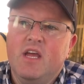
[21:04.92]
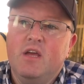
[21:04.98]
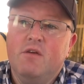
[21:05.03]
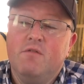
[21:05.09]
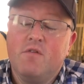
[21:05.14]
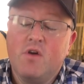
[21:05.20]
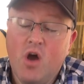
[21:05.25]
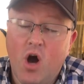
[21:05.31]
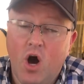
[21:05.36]

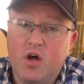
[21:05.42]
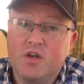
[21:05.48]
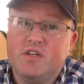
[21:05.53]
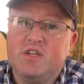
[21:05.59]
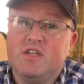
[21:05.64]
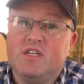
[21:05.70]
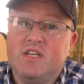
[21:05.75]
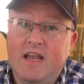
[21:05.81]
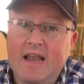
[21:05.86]
you've
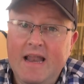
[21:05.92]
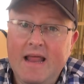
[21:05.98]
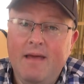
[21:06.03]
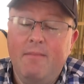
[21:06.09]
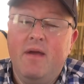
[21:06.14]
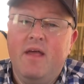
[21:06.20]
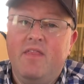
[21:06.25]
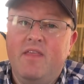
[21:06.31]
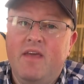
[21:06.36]
got to
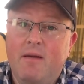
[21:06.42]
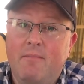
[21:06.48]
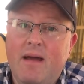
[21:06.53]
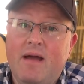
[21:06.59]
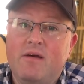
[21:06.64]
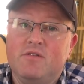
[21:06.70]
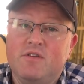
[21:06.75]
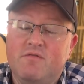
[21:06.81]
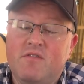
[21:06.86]
limit the
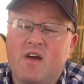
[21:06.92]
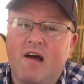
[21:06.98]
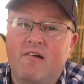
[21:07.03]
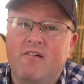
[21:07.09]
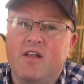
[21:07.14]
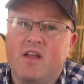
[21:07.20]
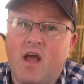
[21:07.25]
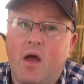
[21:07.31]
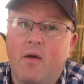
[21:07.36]
amount of
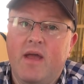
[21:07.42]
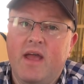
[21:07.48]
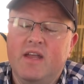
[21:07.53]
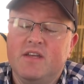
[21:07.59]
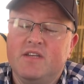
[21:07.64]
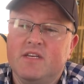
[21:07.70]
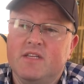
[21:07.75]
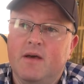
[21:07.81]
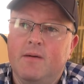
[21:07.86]
current going
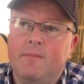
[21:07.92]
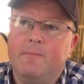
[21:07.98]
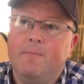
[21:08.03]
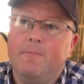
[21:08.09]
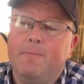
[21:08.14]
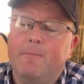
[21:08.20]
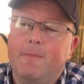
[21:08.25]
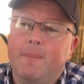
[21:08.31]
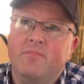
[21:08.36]
into them.
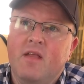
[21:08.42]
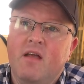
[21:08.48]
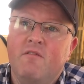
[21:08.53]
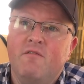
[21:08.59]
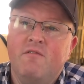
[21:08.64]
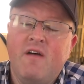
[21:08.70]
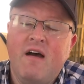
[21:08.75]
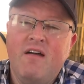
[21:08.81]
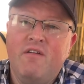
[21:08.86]

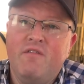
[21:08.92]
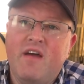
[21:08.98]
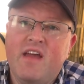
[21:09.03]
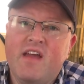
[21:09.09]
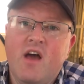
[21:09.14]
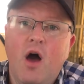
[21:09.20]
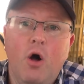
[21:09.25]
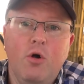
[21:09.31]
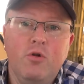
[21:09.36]
Very,
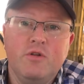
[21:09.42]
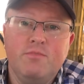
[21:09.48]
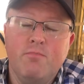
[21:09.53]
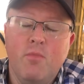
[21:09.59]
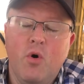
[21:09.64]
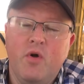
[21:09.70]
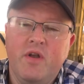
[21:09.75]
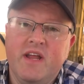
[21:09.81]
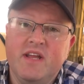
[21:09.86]
very
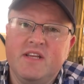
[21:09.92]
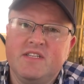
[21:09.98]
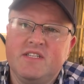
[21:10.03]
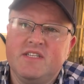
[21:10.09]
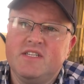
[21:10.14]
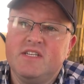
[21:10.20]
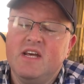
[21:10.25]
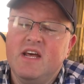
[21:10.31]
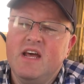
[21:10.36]
cold
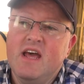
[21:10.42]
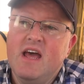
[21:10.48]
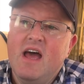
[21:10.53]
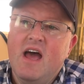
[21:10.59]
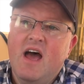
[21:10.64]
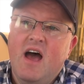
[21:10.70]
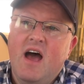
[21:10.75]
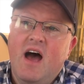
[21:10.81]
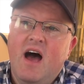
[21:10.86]
mornings,
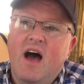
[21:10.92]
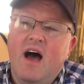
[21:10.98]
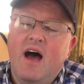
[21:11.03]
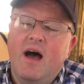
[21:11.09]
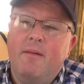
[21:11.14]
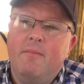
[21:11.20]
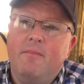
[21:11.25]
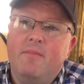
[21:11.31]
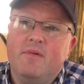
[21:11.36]

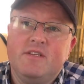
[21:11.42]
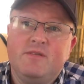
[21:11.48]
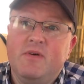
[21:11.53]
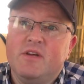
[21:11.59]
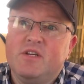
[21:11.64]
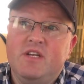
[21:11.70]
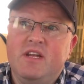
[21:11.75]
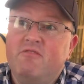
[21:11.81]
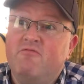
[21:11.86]
um,
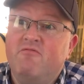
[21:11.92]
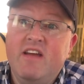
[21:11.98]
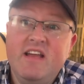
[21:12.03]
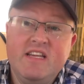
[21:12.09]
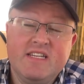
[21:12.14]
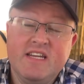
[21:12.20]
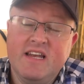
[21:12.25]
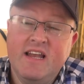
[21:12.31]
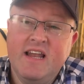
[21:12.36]
especially
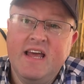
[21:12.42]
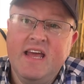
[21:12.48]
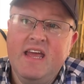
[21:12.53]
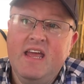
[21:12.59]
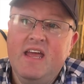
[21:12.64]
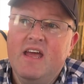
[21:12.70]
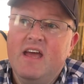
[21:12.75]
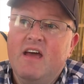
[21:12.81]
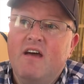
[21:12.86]

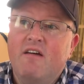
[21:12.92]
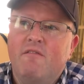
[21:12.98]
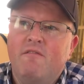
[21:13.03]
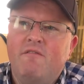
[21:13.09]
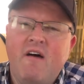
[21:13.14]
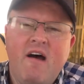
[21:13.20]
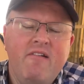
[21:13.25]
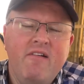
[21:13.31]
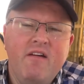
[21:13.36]
recently,
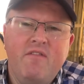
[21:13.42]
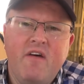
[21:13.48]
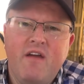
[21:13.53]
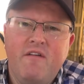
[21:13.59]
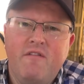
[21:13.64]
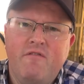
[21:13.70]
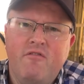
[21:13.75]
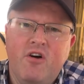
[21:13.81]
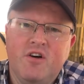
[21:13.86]
very,
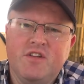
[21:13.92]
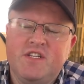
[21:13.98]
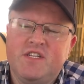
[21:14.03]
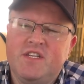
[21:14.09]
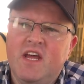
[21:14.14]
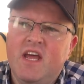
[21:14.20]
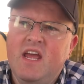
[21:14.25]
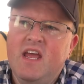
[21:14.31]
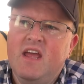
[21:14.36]
very
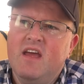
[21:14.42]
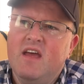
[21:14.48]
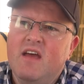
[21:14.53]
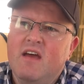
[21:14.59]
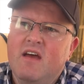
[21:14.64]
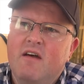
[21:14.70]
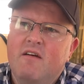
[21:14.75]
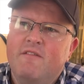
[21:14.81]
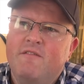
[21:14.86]
frosty,
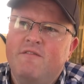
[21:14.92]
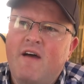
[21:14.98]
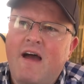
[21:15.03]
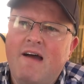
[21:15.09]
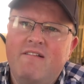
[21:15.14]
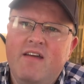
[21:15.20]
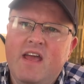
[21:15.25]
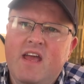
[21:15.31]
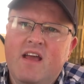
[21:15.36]

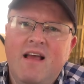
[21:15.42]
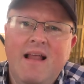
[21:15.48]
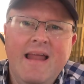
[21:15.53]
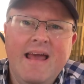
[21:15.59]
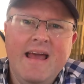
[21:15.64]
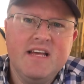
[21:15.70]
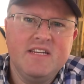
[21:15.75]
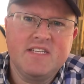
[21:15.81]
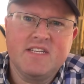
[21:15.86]
very
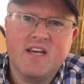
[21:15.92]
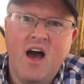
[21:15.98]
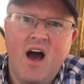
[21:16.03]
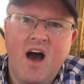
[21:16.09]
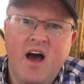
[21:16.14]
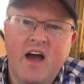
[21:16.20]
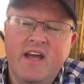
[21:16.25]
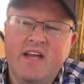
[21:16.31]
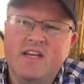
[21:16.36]
clear
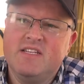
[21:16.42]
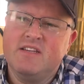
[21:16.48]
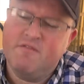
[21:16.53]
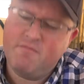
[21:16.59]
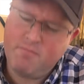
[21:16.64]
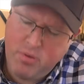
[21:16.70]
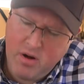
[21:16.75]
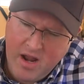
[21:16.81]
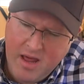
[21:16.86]
skies
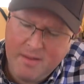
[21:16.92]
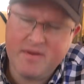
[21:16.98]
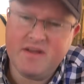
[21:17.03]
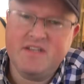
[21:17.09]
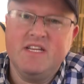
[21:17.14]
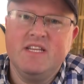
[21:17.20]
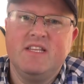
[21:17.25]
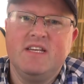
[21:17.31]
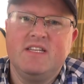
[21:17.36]
have
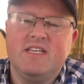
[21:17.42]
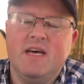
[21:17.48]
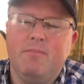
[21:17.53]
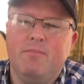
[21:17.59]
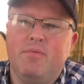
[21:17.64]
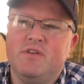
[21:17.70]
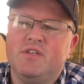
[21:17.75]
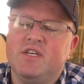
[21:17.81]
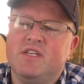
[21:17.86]
plummeted the
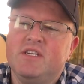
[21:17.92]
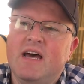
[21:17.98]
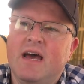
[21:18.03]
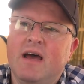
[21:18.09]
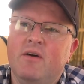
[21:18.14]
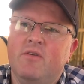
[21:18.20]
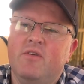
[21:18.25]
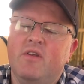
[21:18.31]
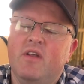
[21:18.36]
temperature
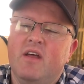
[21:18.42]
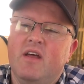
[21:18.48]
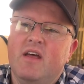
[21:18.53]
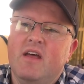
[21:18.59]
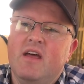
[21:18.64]
down.